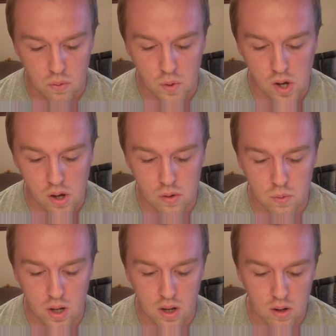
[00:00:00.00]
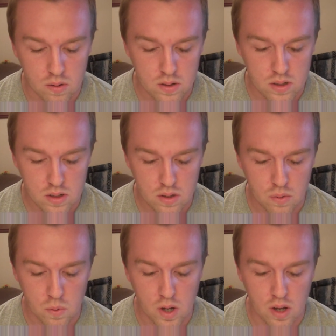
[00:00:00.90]
Whoa-oh, whoa-oh,
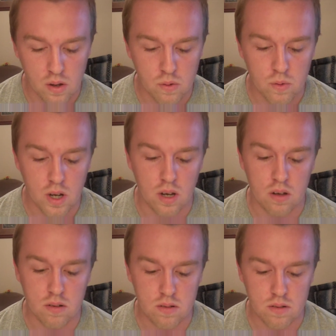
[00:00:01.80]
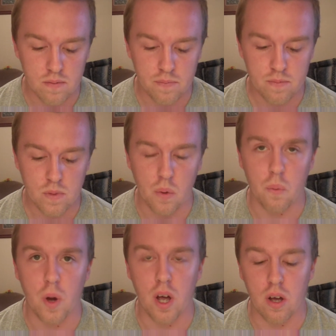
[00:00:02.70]
whoa-oh, whoa-oh,
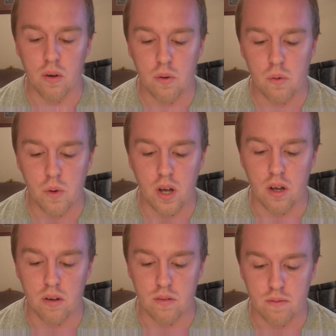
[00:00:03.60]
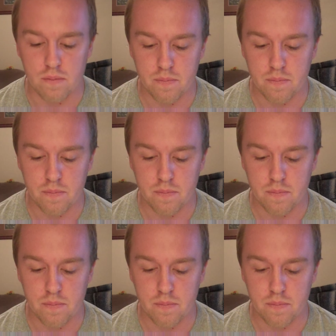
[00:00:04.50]
whoa-oh, whoa-oh.